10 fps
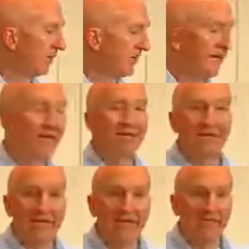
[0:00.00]
Okay,
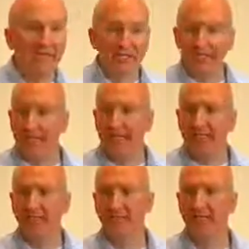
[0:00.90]
and again, just in
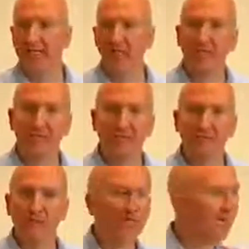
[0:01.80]
case there's any
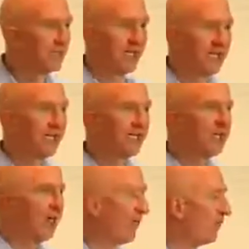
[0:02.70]
question, we're not talking
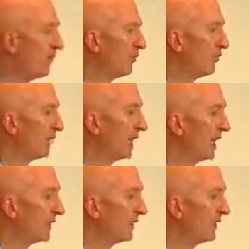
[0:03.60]
here about one Word
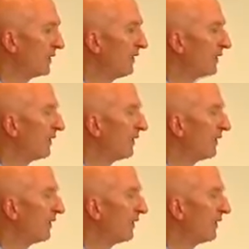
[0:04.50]
document.